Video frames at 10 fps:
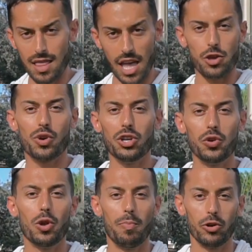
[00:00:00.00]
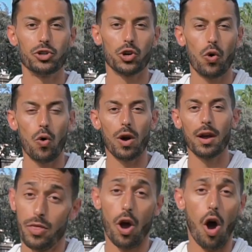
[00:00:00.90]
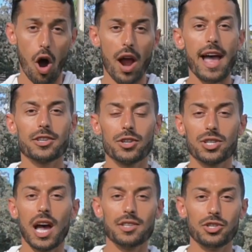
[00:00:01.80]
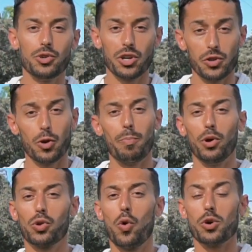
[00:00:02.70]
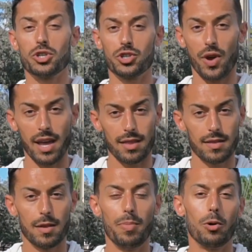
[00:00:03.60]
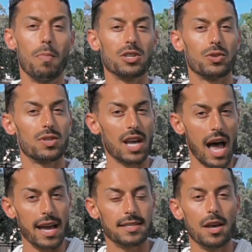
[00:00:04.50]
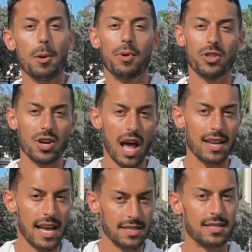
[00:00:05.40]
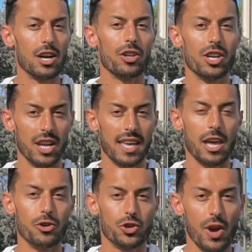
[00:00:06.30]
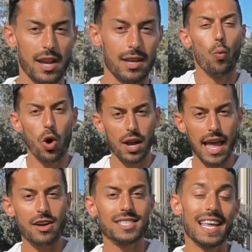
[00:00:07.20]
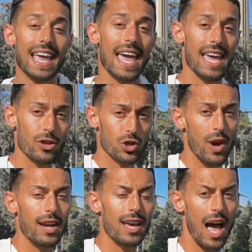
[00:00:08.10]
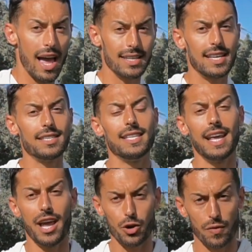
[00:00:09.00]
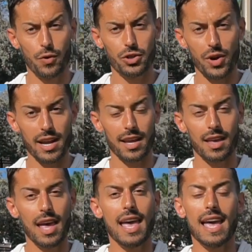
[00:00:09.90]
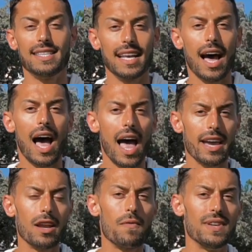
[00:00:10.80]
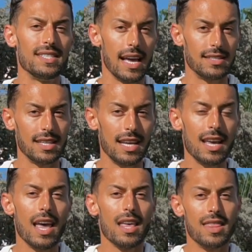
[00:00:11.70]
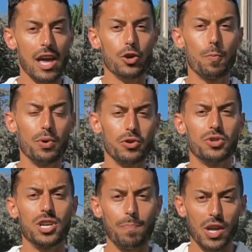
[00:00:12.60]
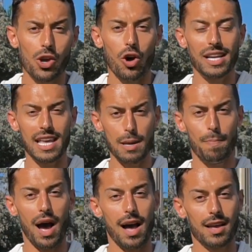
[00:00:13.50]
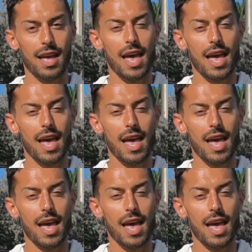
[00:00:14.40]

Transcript: that you can do to build your core. There are exercises you can do to build core strength, to build muscle size, but they're not necessarily gonna get you shredded. Workouts like HIIT training, high intensity interval training, it's at a high enough intensity that you produce something called EPOC,